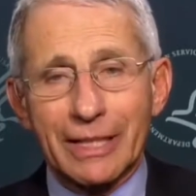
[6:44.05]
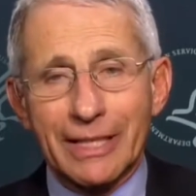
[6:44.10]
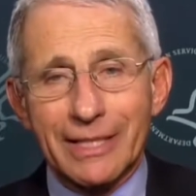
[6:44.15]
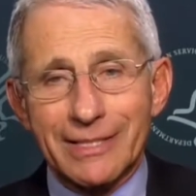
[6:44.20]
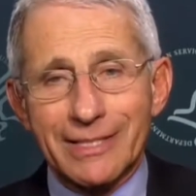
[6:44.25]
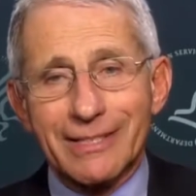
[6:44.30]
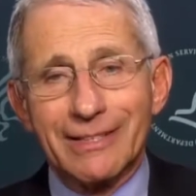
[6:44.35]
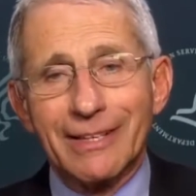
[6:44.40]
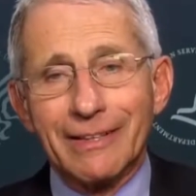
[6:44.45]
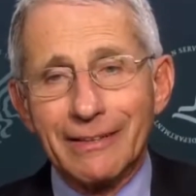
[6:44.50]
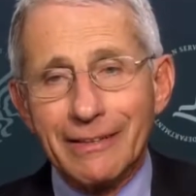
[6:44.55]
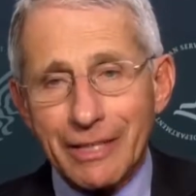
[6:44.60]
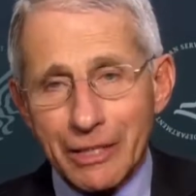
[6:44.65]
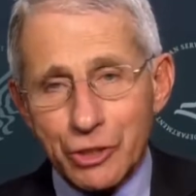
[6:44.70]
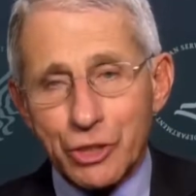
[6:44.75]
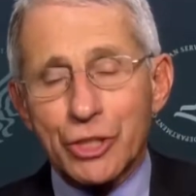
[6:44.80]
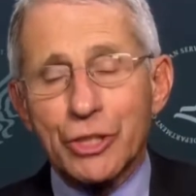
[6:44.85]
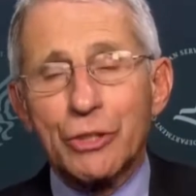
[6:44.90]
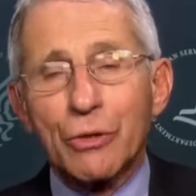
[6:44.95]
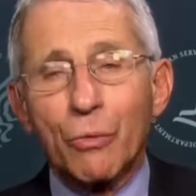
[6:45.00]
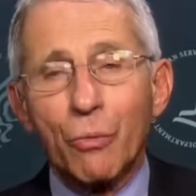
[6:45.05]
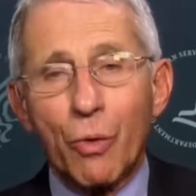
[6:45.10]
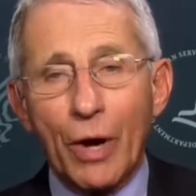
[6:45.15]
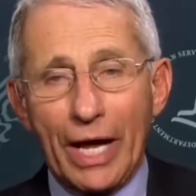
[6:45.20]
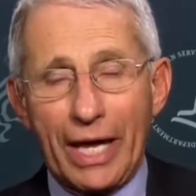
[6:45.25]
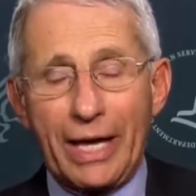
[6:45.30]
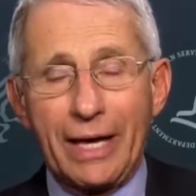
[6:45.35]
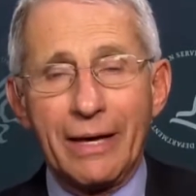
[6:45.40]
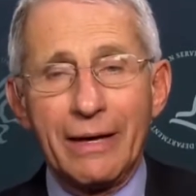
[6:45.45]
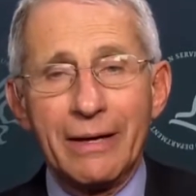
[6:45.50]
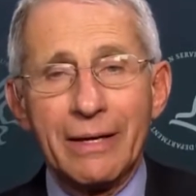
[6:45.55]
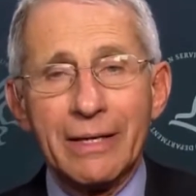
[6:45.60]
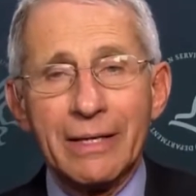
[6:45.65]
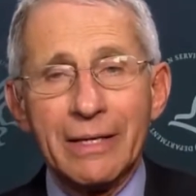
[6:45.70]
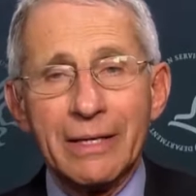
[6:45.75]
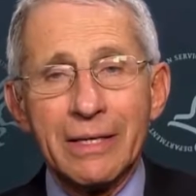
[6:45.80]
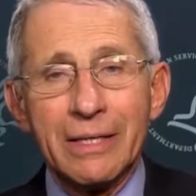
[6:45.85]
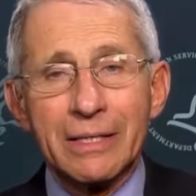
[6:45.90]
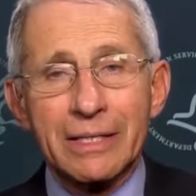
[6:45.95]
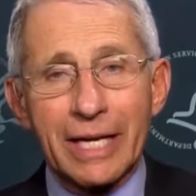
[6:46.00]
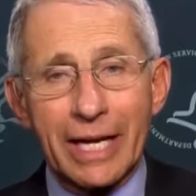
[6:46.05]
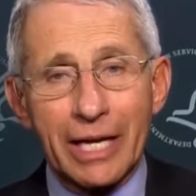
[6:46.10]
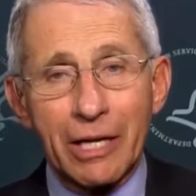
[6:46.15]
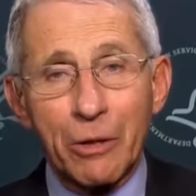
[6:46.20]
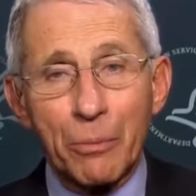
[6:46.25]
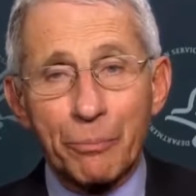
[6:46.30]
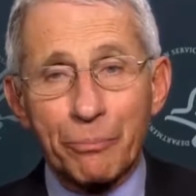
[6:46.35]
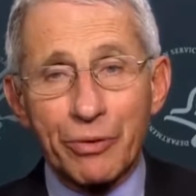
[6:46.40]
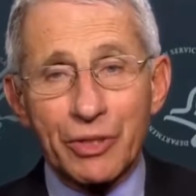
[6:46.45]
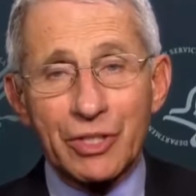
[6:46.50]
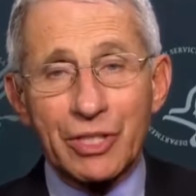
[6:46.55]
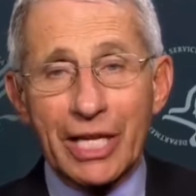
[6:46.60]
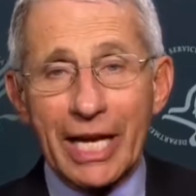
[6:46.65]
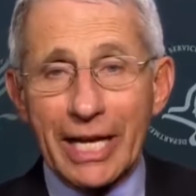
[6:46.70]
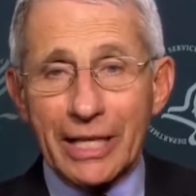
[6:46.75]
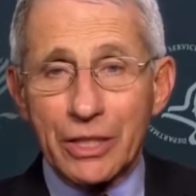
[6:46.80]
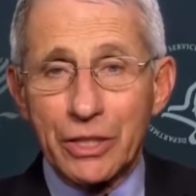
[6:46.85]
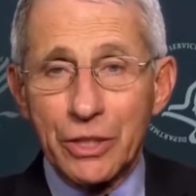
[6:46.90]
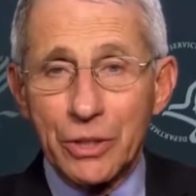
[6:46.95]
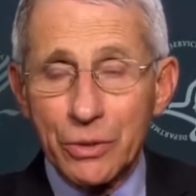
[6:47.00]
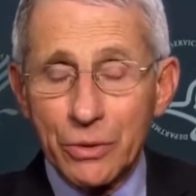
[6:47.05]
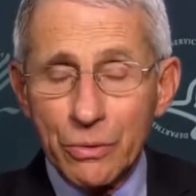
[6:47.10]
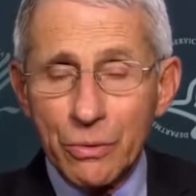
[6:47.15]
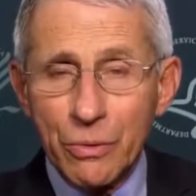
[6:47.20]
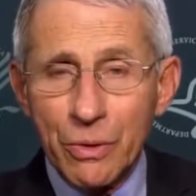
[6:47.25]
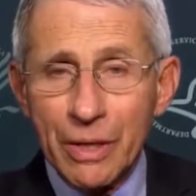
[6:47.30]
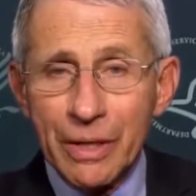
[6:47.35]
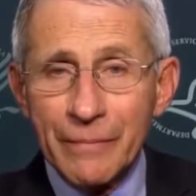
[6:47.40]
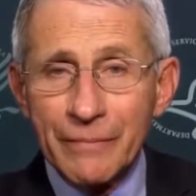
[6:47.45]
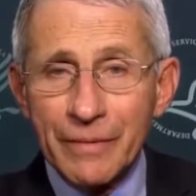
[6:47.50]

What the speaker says: it's an additional way to help protect you